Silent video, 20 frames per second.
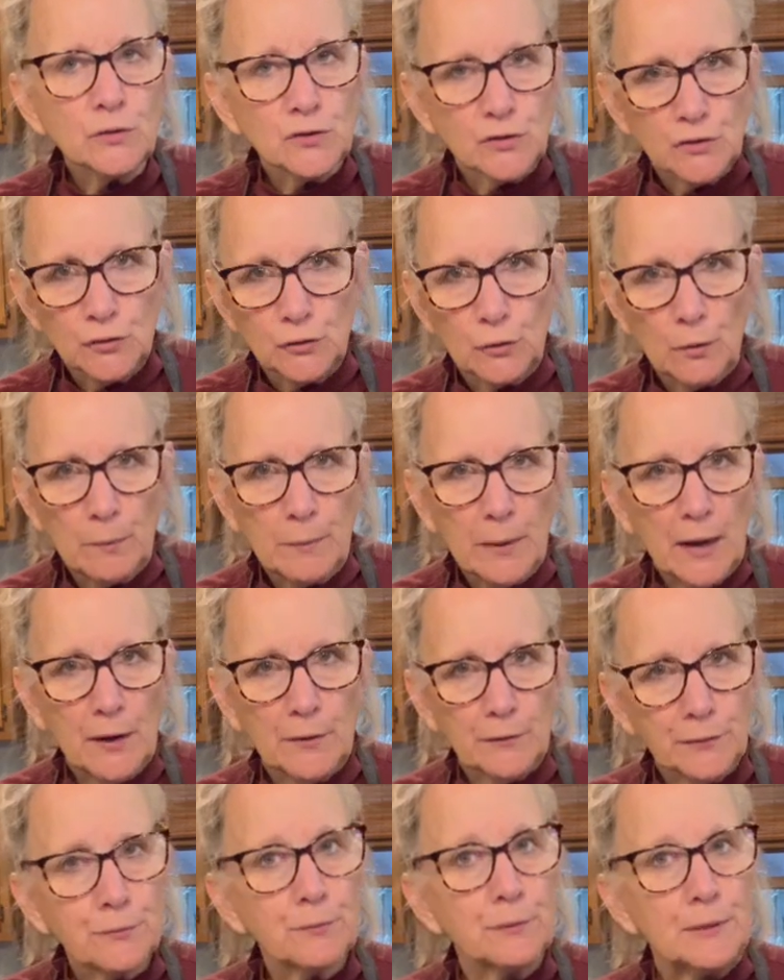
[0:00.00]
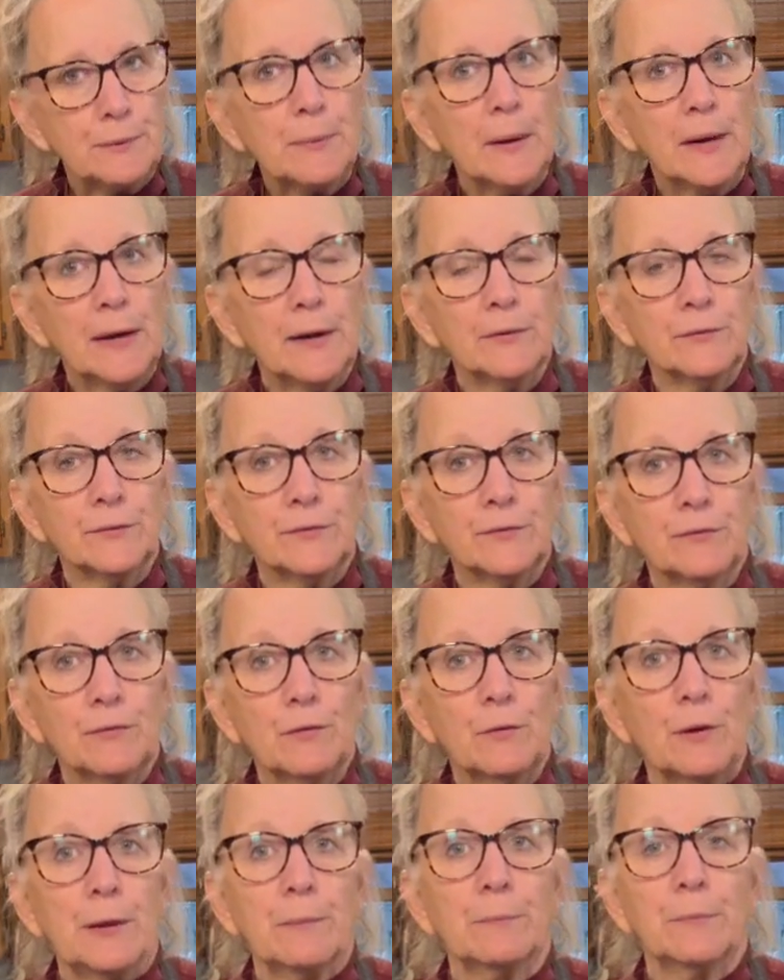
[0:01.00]
to about 3 pounds of
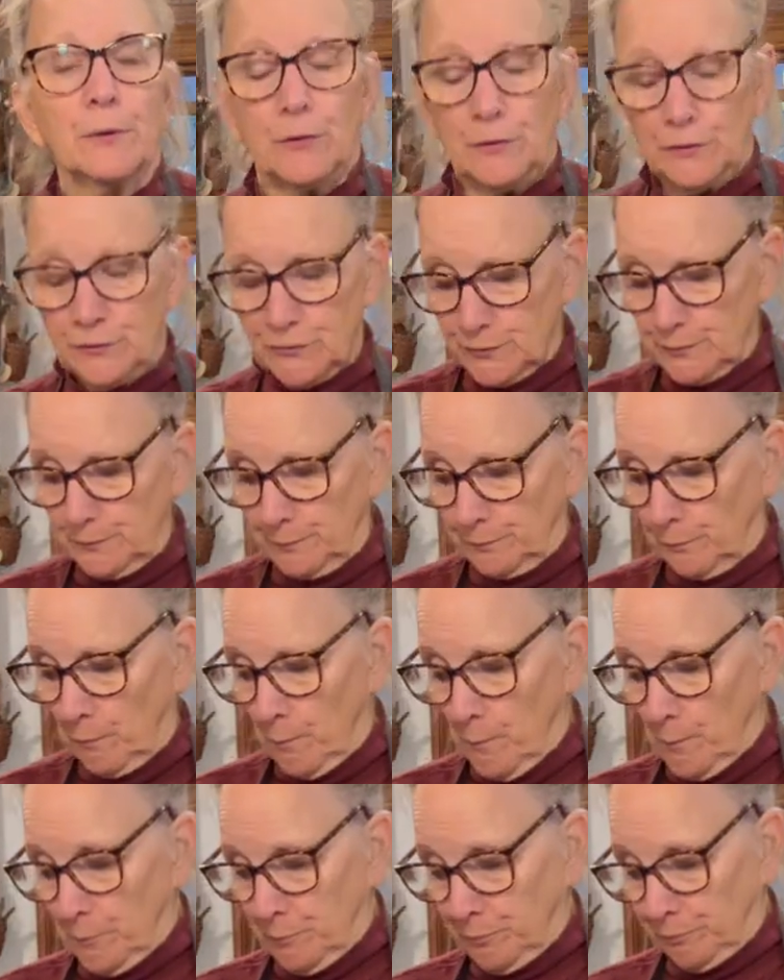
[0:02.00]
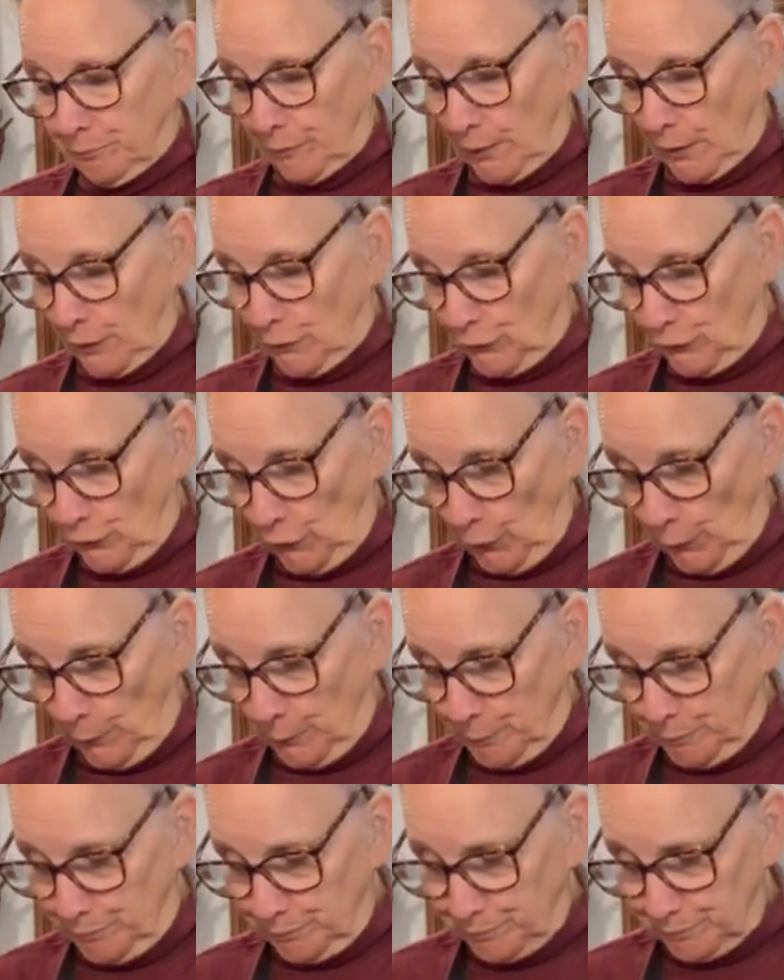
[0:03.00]
cranberries. So,
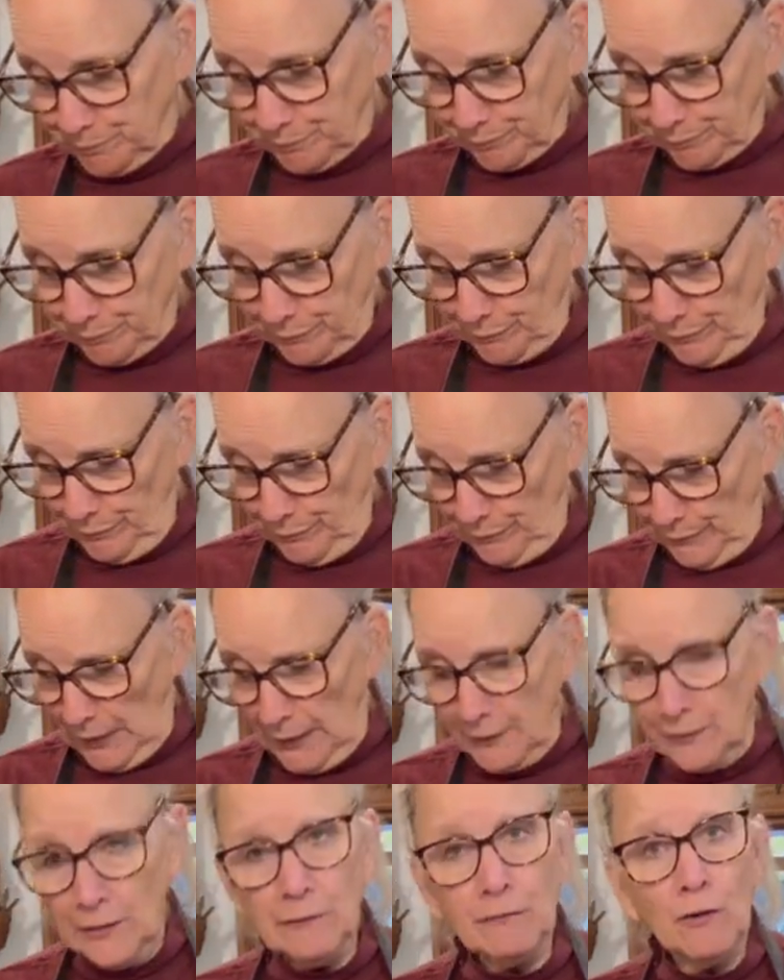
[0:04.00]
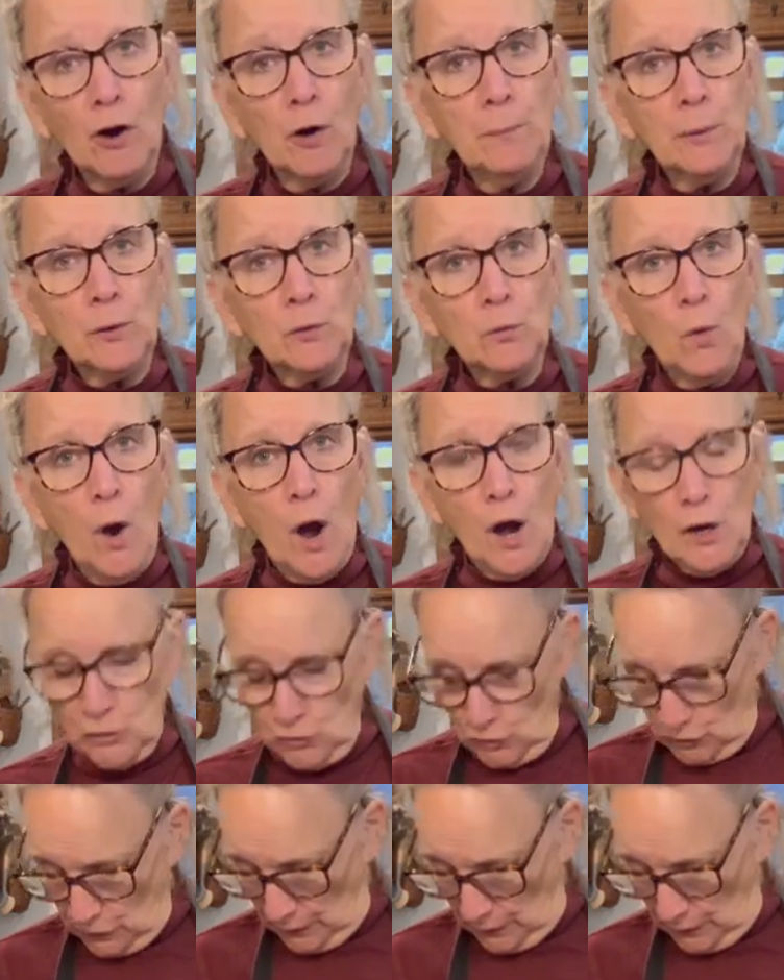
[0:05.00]
and they've all been washed, and